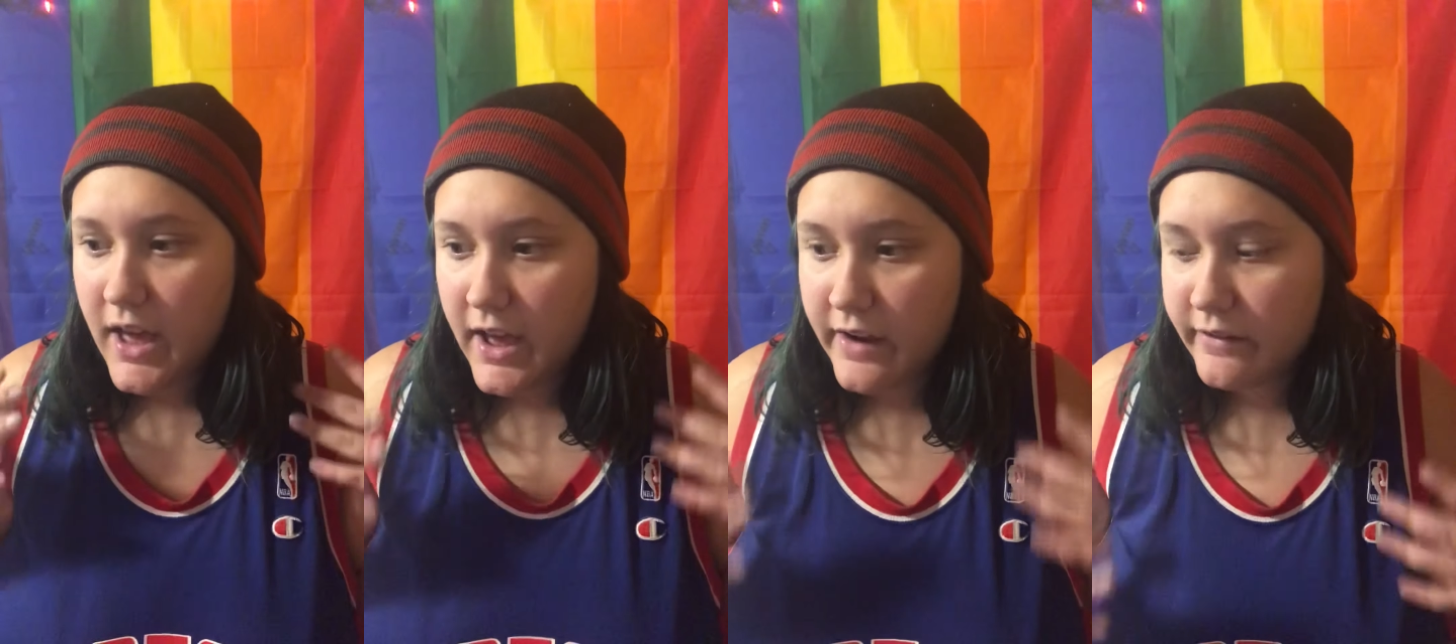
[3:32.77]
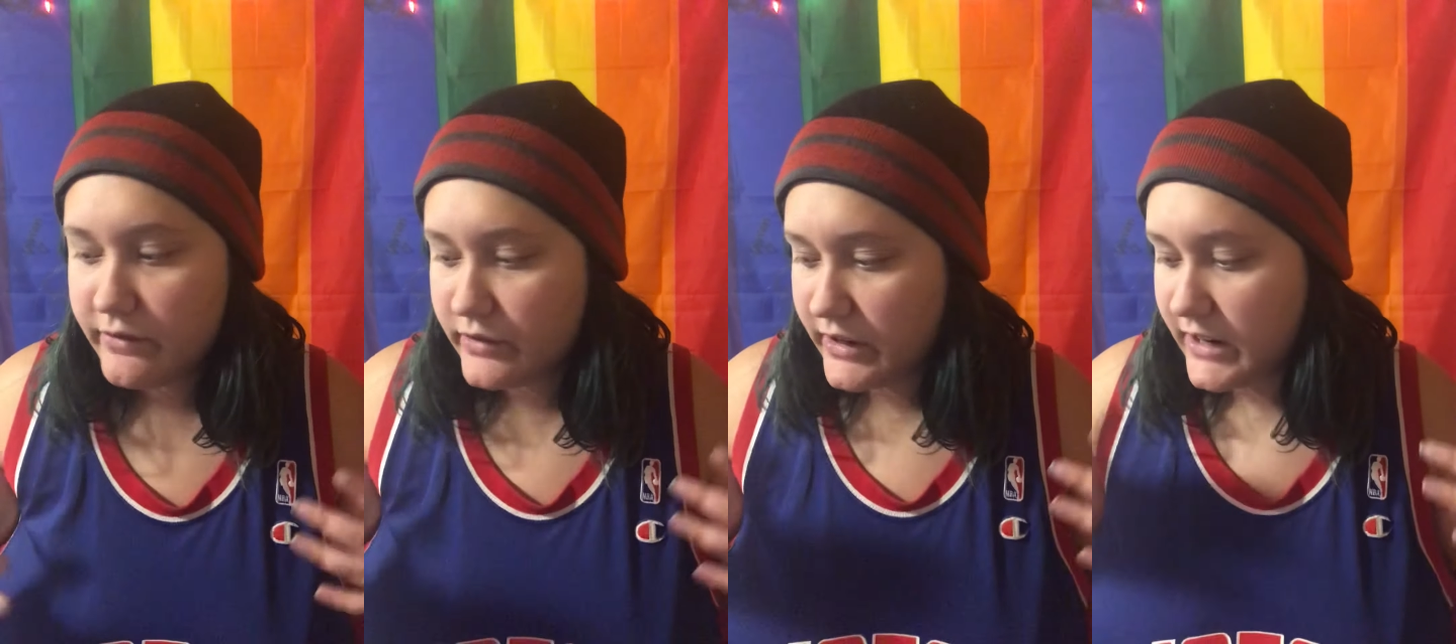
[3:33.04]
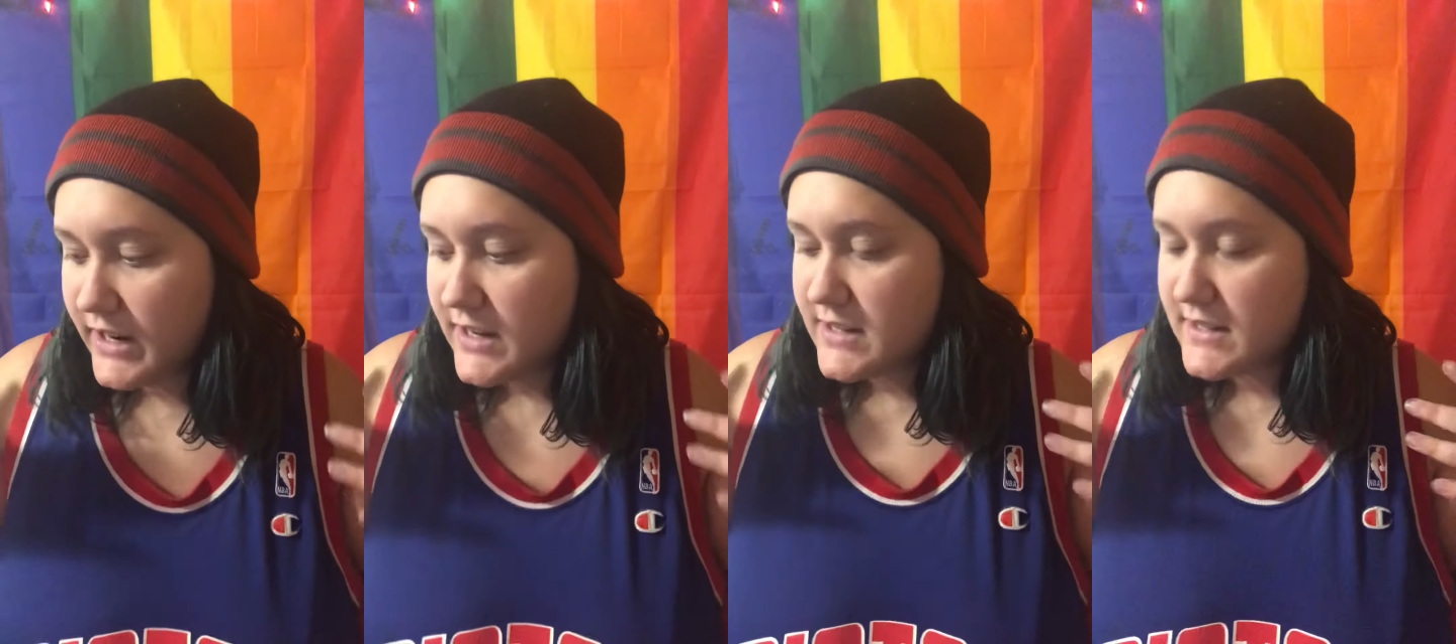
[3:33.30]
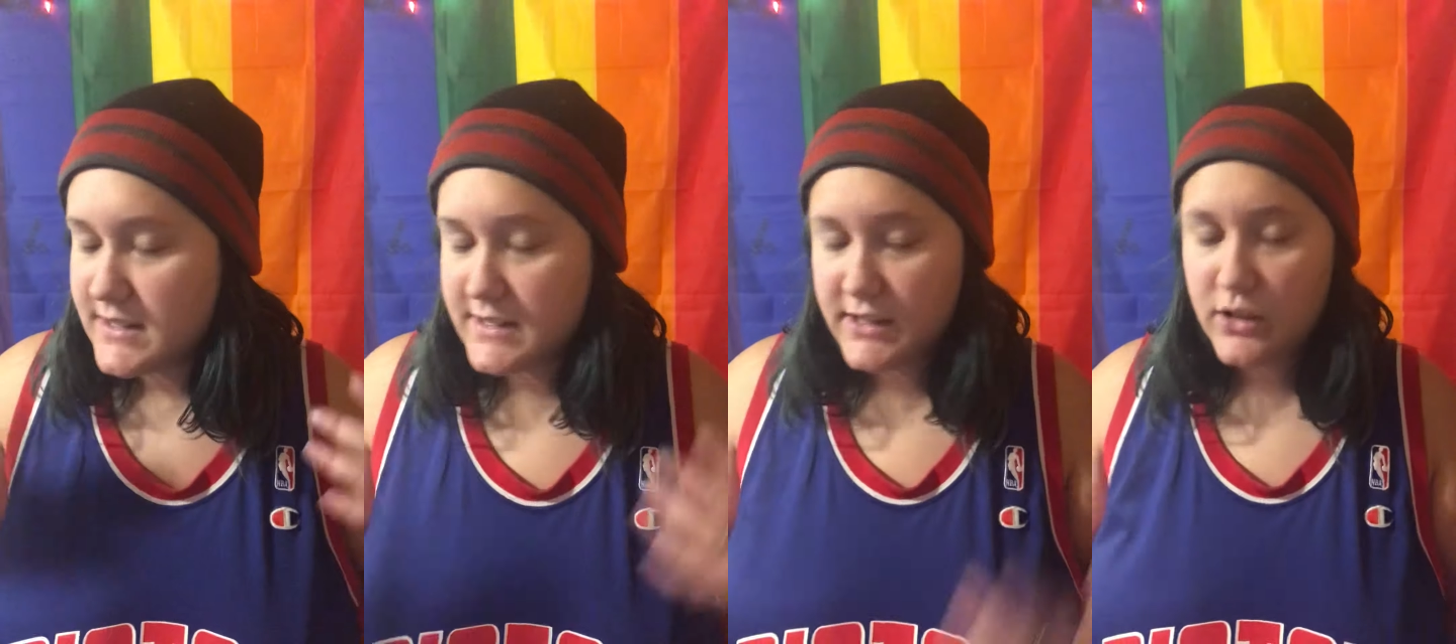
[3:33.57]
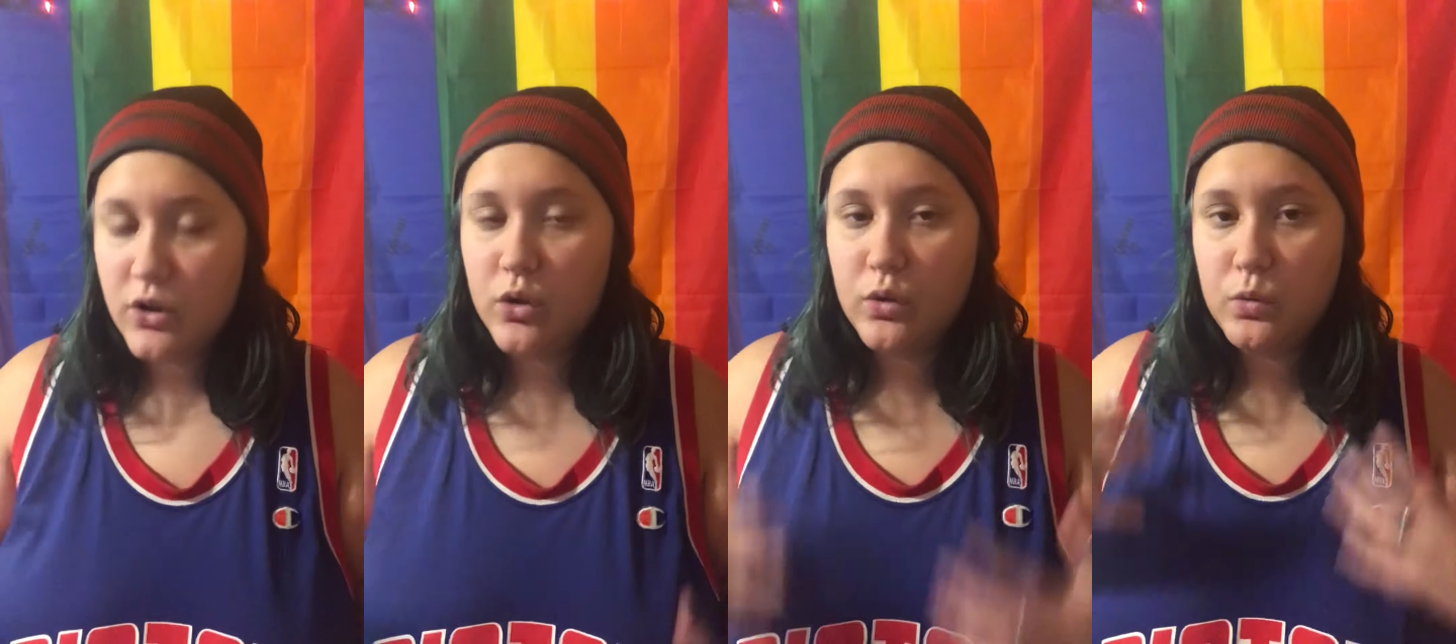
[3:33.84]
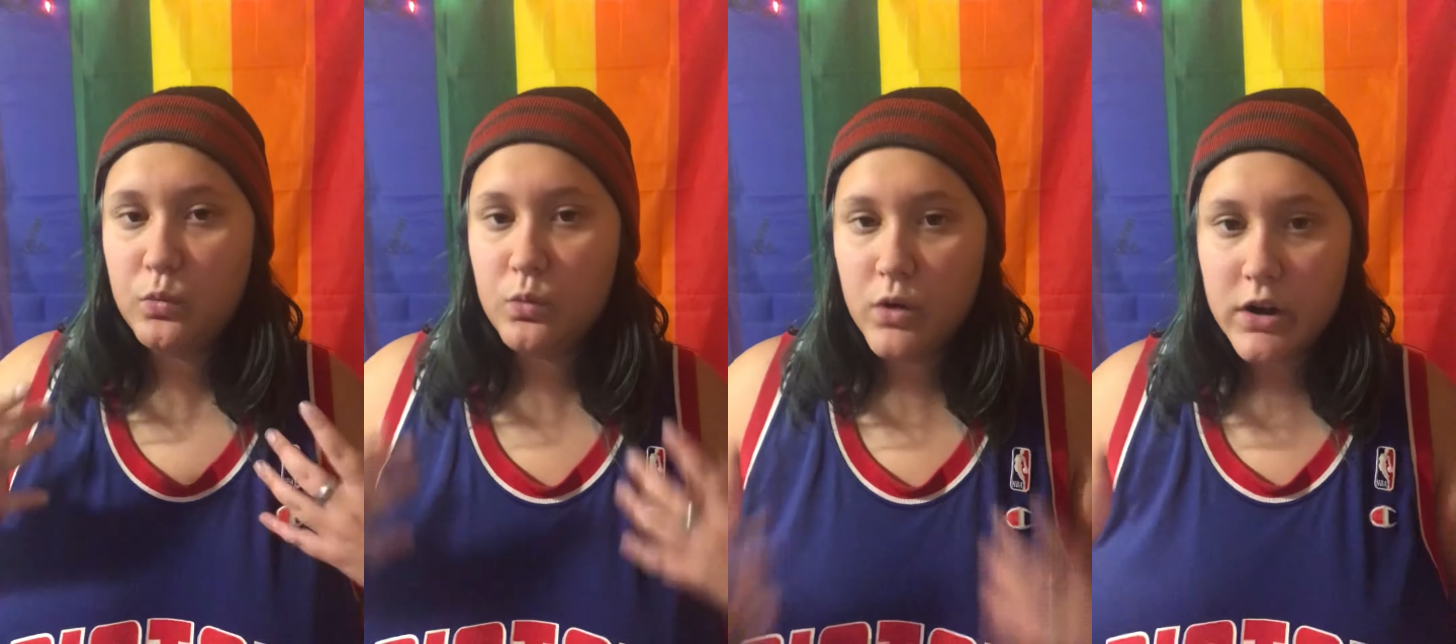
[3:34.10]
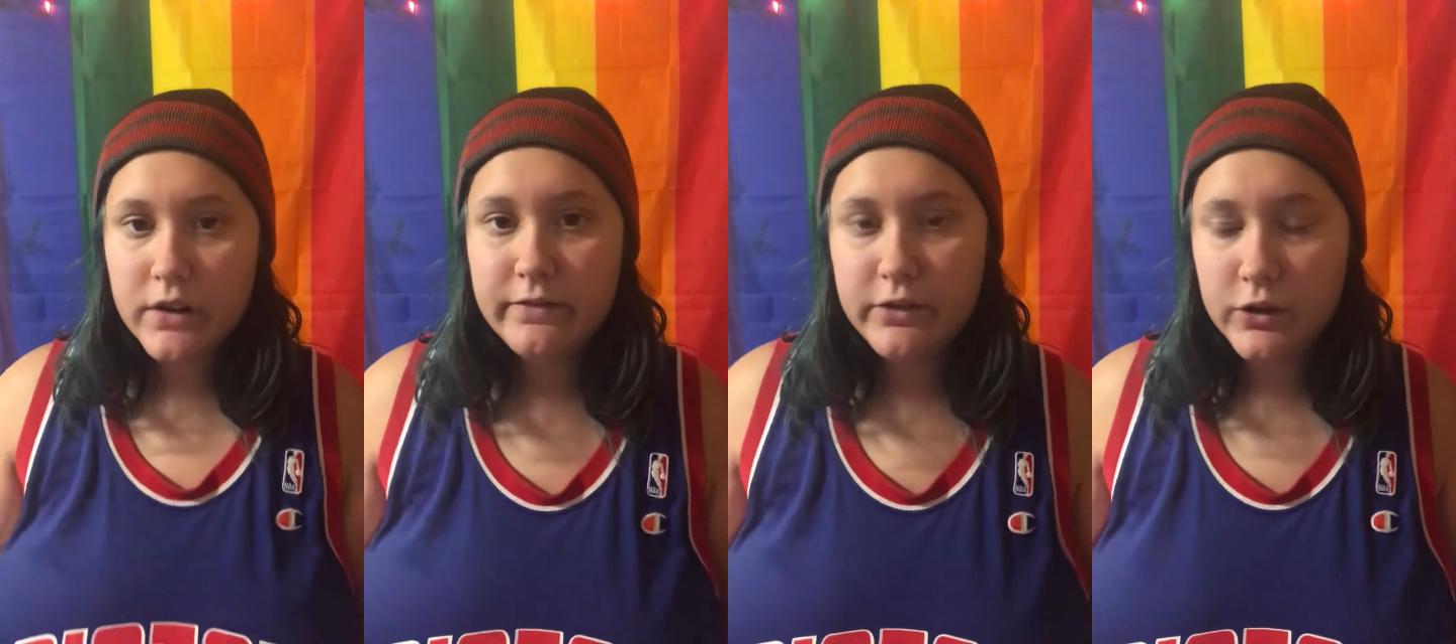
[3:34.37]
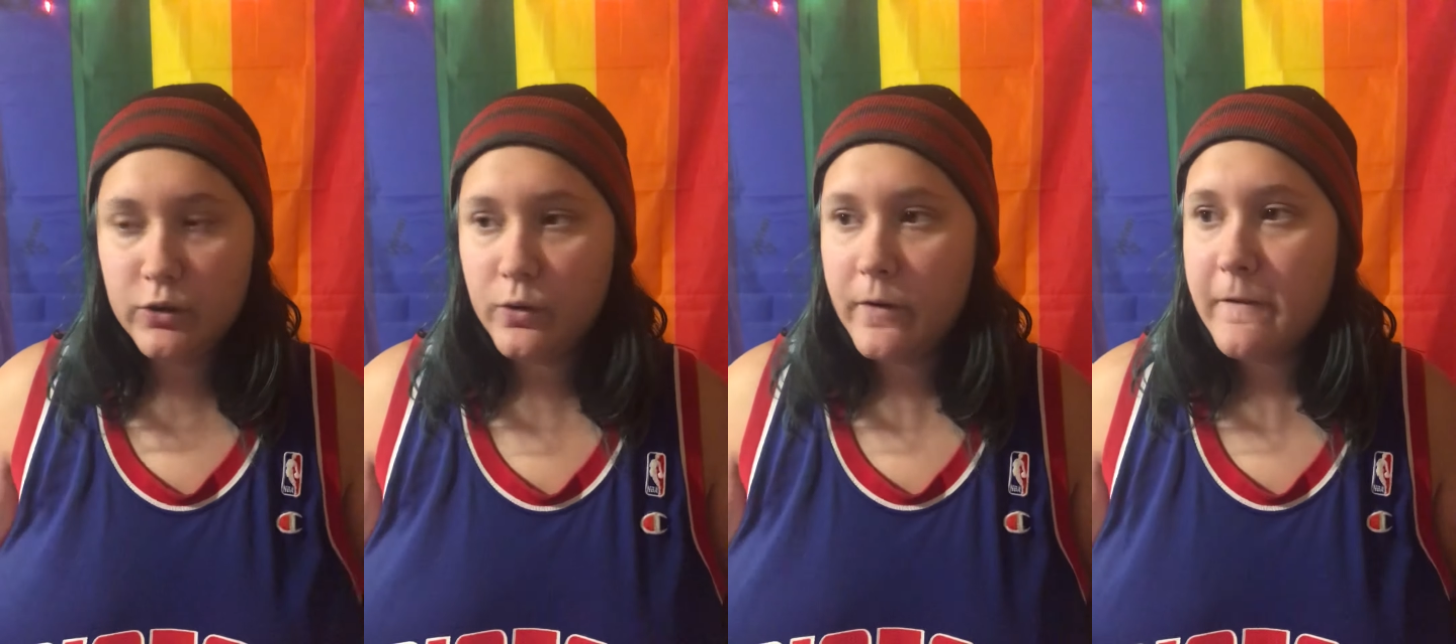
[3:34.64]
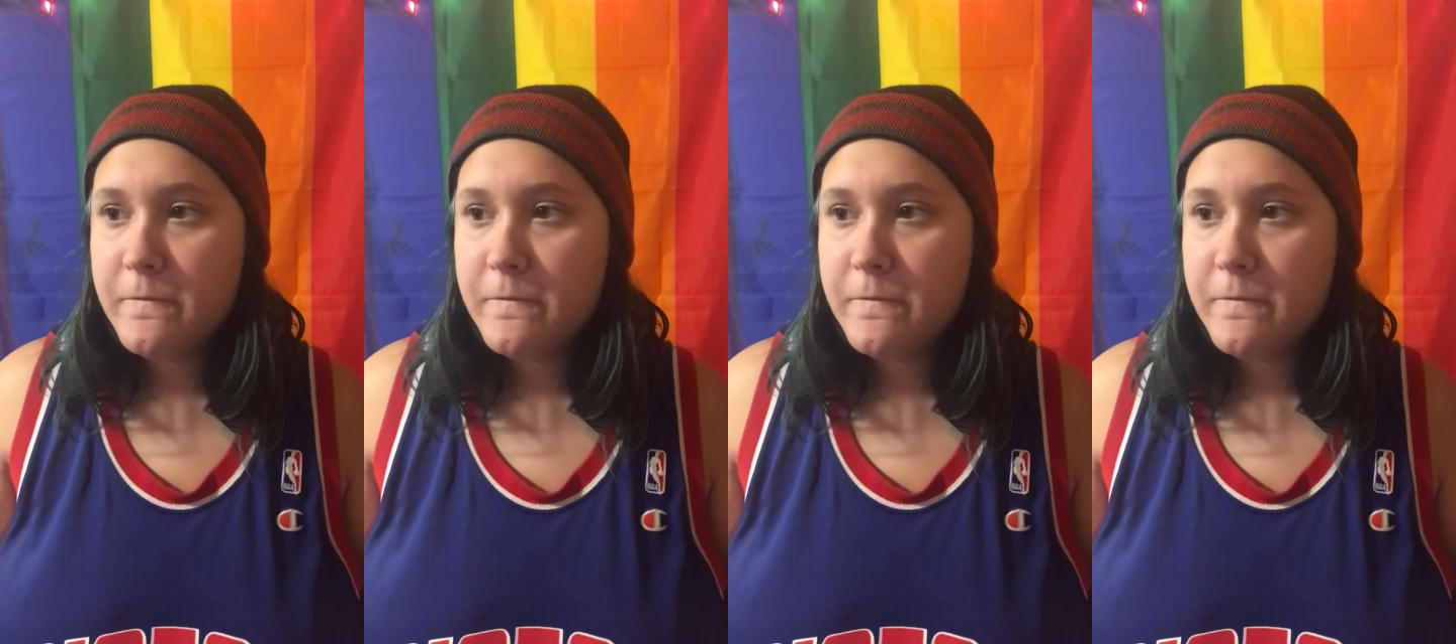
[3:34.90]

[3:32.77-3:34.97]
every single one of you.